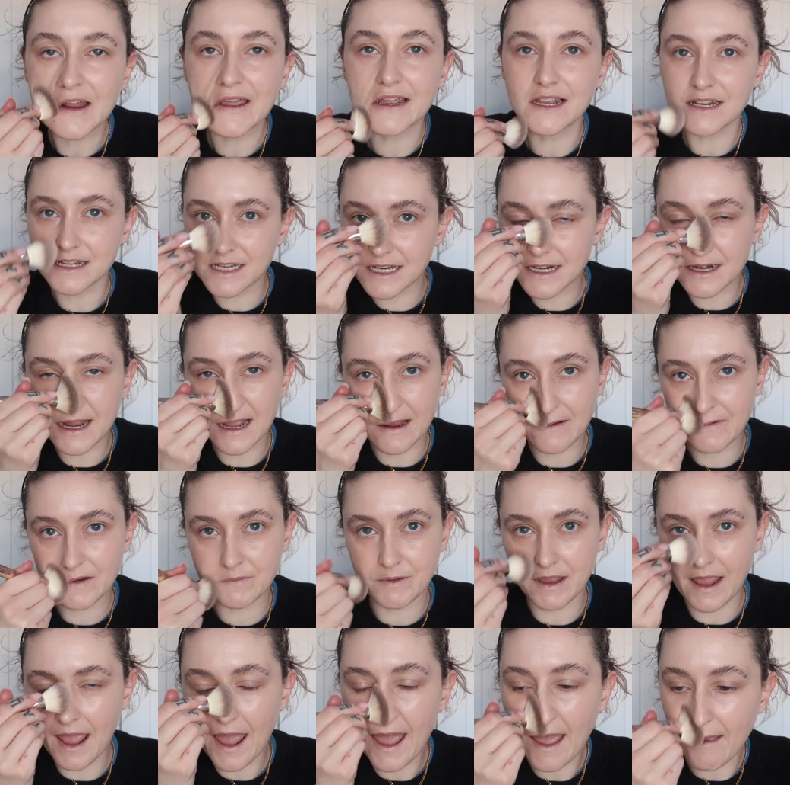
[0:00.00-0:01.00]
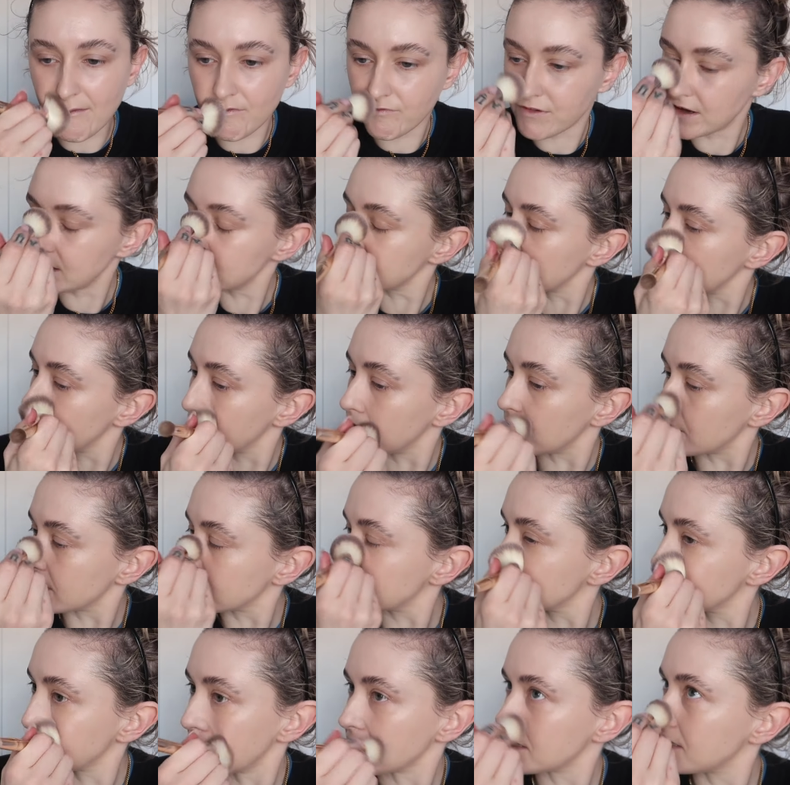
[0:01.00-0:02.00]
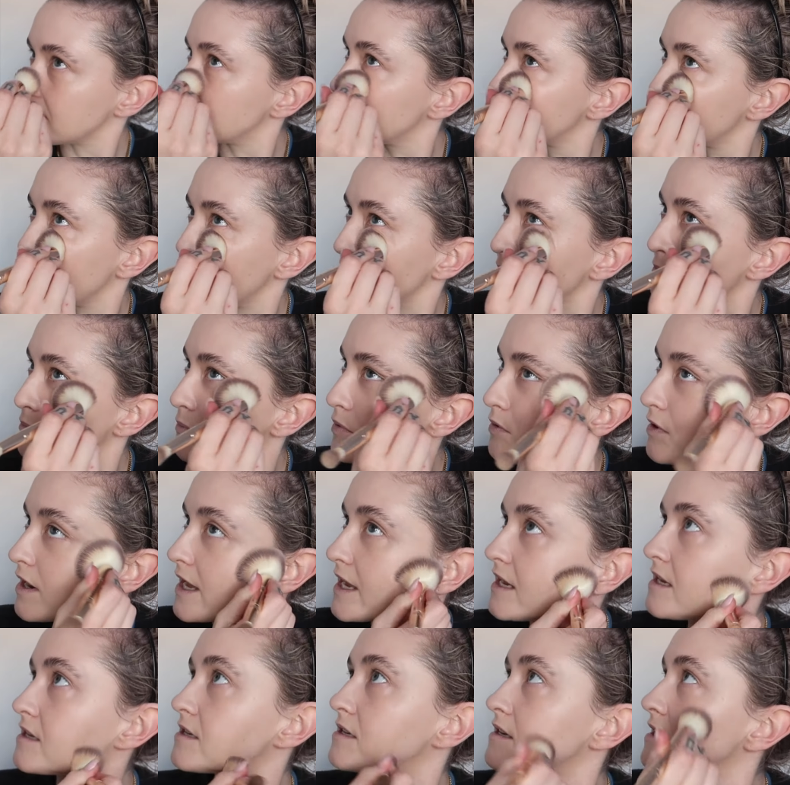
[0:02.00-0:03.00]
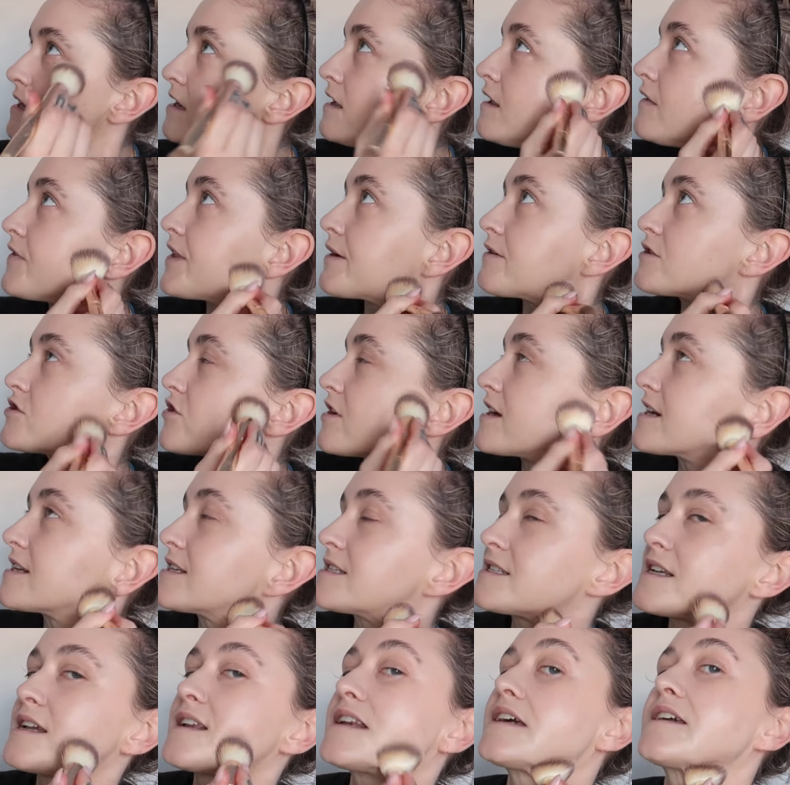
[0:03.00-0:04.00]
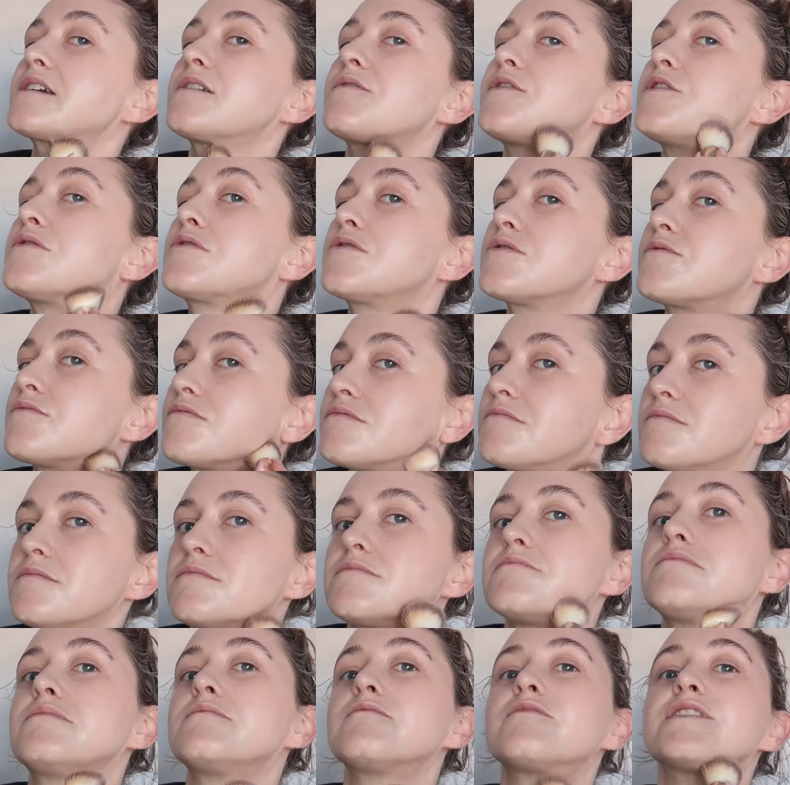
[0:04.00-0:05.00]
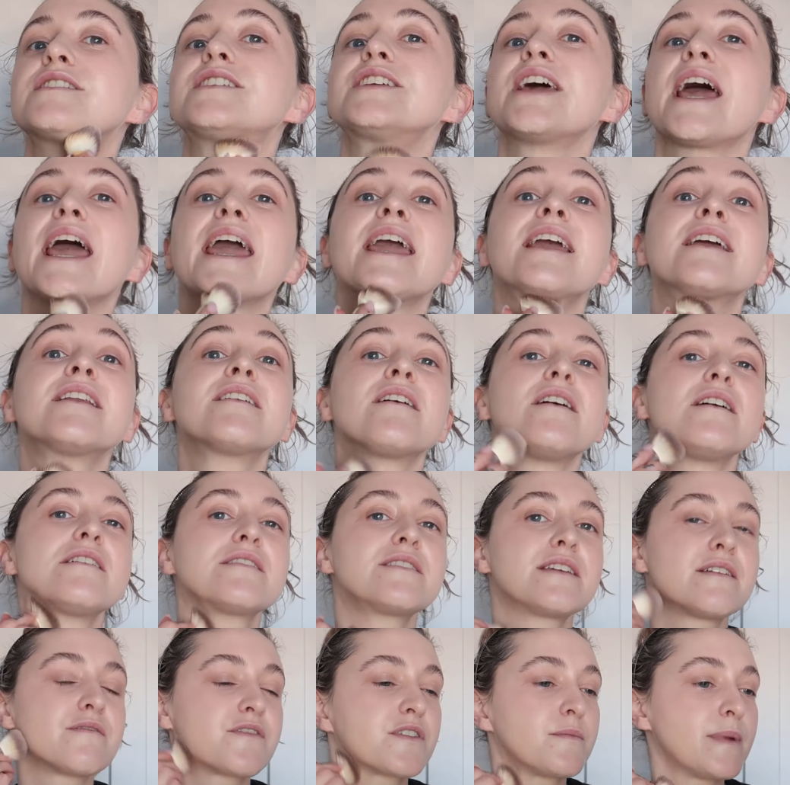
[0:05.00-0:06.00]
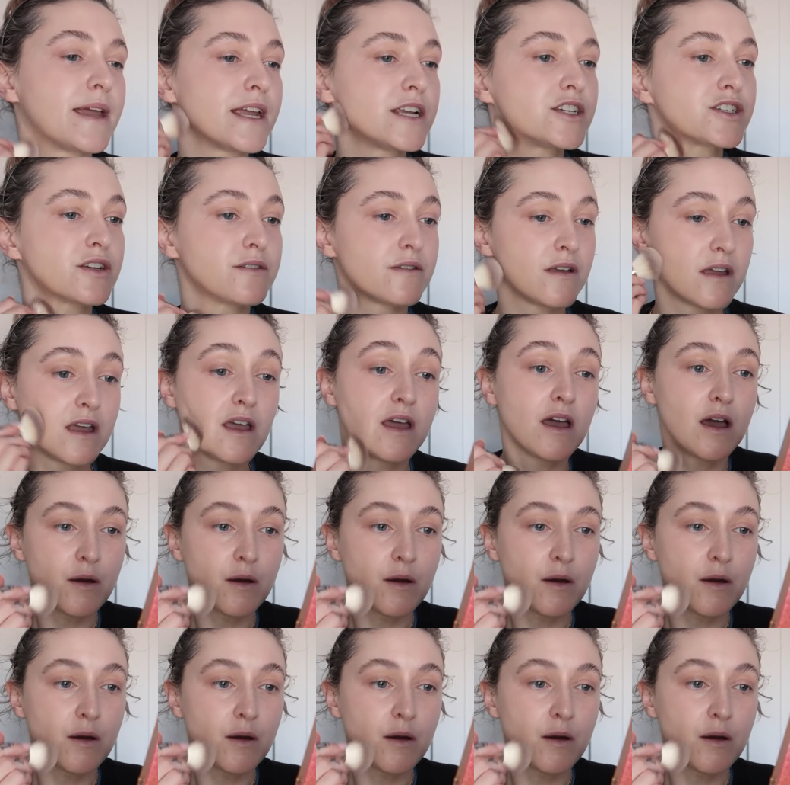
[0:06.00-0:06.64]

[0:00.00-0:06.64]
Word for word: Like it didn't have to be every single word exactly the same, but like they were trying to see like if you could retain all the information.